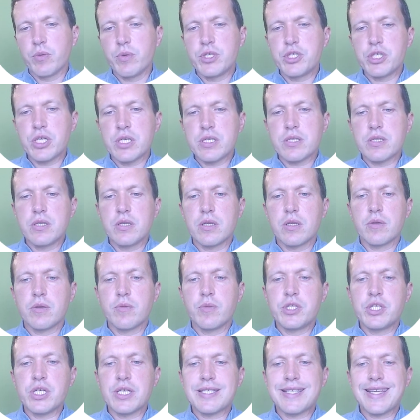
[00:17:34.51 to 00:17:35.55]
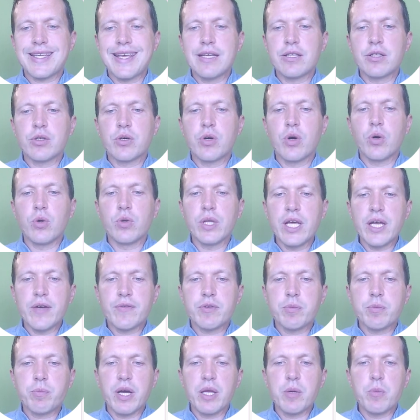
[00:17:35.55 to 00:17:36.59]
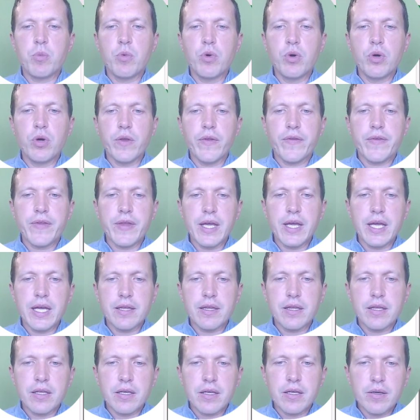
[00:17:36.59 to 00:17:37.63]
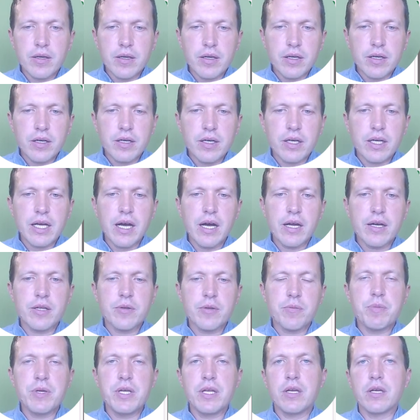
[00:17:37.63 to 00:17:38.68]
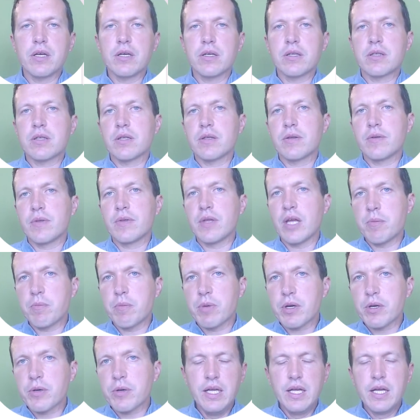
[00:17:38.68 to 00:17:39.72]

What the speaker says: We just can't go left by more than current period number.